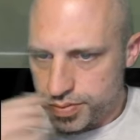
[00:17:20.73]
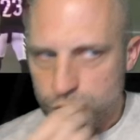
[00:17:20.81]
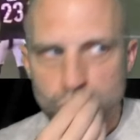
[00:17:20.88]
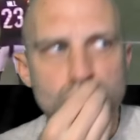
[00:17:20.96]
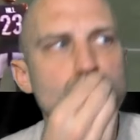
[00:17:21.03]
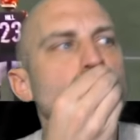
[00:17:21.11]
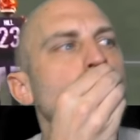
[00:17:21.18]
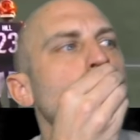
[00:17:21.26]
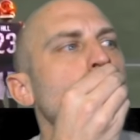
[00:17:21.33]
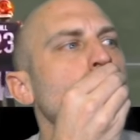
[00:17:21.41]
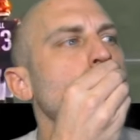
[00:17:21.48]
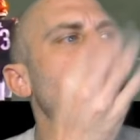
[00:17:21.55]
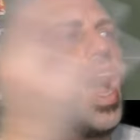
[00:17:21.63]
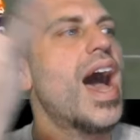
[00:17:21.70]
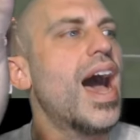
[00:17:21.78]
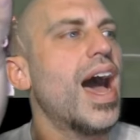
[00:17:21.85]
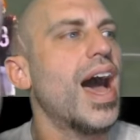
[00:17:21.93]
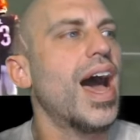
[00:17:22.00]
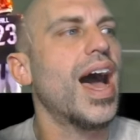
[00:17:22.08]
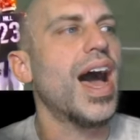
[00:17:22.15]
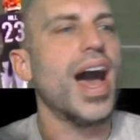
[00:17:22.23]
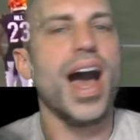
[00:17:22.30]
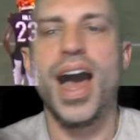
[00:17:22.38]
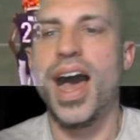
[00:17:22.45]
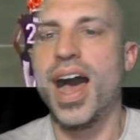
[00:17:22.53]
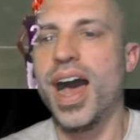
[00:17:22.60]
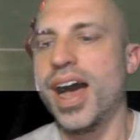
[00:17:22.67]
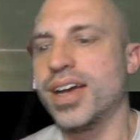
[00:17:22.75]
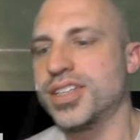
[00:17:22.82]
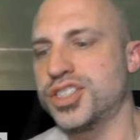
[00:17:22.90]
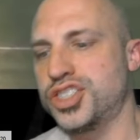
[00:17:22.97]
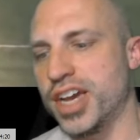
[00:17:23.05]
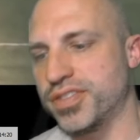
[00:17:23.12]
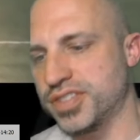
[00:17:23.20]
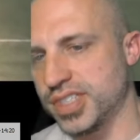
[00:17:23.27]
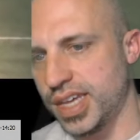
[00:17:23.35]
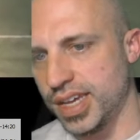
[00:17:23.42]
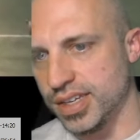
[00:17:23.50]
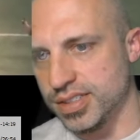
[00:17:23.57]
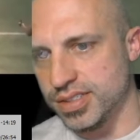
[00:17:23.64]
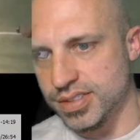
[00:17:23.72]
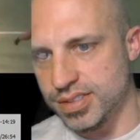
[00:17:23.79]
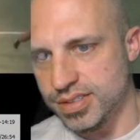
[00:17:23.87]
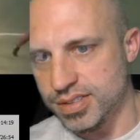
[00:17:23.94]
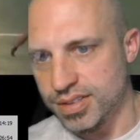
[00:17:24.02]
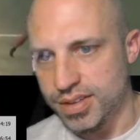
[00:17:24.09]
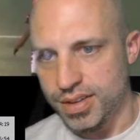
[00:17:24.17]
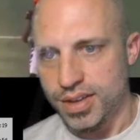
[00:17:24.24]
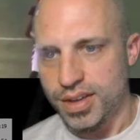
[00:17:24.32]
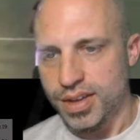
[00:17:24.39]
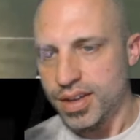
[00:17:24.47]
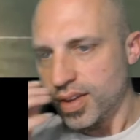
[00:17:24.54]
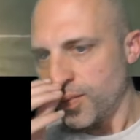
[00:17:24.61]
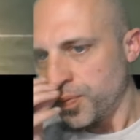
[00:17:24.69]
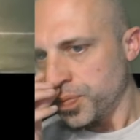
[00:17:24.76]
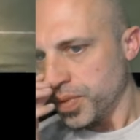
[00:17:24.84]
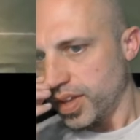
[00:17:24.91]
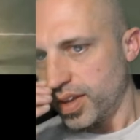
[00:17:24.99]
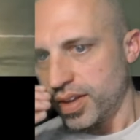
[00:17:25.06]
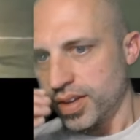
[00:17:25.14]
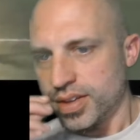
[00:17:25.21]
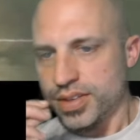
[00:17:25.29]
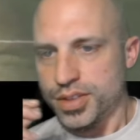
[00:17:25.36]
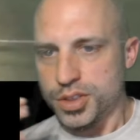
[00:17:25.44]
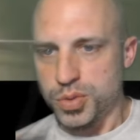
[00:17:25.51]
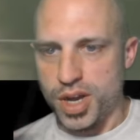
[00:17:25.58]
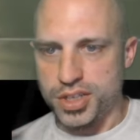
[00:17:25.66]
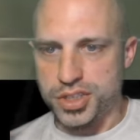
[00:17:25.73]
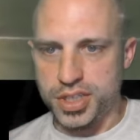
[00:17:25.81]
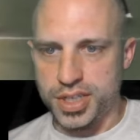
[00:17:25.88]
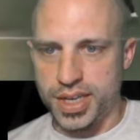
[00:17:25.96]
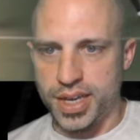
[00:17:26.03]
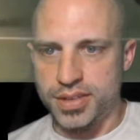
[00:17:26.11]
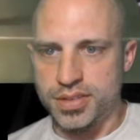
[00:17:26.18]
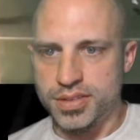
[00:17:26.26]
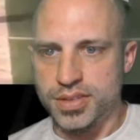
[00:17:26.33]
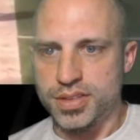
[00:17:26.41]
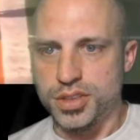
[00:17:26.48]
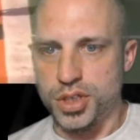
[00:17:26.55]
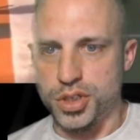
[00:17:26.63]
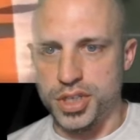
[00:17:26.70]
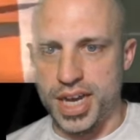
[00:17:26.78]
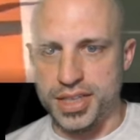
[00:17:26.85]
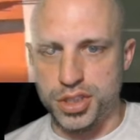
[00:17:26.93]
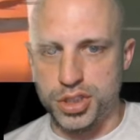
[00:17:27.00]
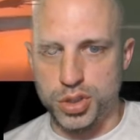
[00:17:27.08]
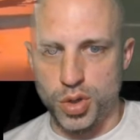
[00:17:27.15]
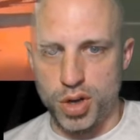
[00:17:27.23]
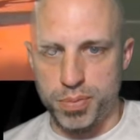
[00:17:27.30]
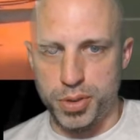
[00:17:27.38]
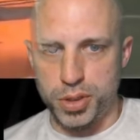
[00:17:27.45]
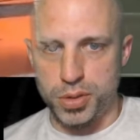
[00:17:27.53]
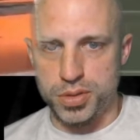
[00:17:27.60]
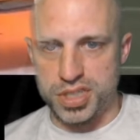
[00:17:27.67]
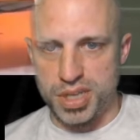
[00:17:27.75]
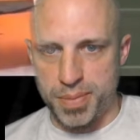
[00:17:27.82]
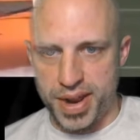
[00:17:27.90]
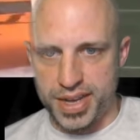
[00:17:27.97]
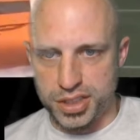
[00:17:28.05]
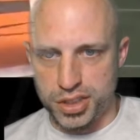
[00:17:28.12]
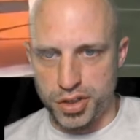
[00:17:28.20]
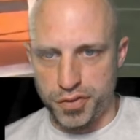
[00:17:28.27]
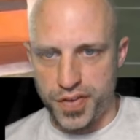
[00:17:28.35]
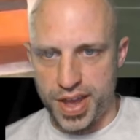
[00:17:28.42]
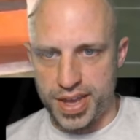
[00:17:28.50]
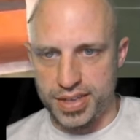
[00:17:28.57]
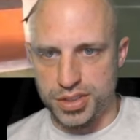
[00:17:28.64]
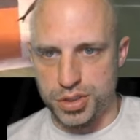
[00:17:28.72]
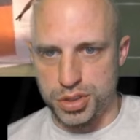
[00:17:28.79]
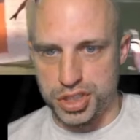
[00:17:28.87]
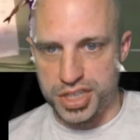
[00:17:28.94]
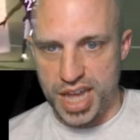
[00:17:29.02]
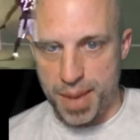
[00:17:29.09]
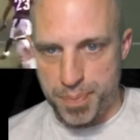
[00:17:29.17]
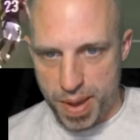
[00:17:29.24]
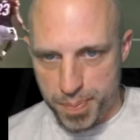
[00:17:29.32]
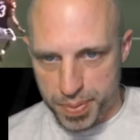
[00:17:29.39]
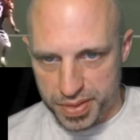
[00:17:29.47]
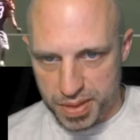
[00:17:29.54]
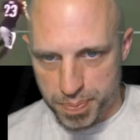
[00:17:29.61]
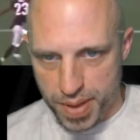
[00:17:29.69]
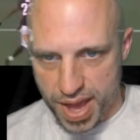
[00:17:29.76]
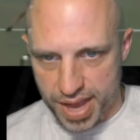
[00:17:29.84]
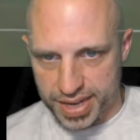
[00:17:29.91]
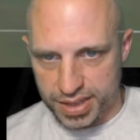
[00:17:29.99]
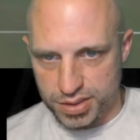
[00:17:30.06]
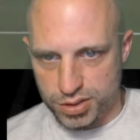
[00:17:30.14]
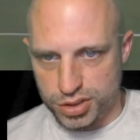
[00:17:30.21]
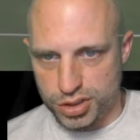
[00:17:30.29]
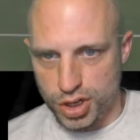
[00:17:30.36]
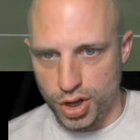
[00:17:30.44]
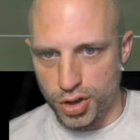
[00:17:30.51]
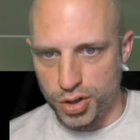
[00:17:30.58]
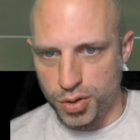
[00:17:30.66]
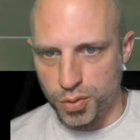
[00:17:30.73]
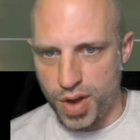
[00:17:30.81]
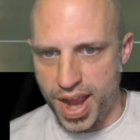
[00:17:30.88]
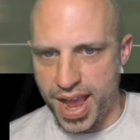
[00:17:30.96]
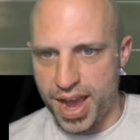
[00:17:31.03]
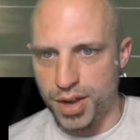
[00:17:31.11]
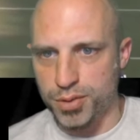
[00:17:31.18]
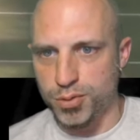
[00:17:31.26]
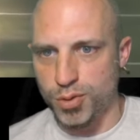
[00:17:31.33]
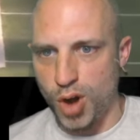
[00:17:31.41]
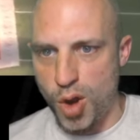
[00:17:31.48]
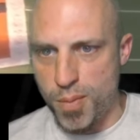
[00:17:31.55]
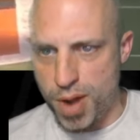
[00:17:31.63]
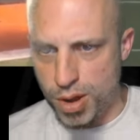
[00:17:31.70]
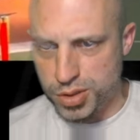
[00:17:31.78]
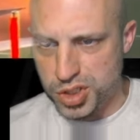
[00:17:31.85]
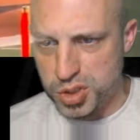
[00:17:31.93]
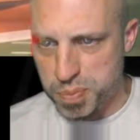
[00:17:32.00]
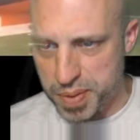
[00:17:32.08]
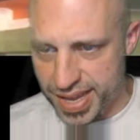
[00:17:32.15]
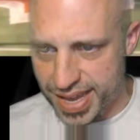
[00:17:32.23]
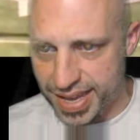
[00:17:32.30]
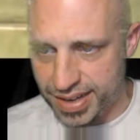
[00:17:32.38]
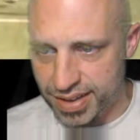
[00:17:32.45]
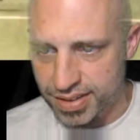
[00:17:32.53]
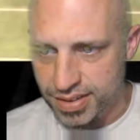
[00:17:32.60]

Mwah! Chef's kiss. Let's watch it again. So you got the short boot, somebody's in your face, you step up in the pocket, turn around, Romo spin,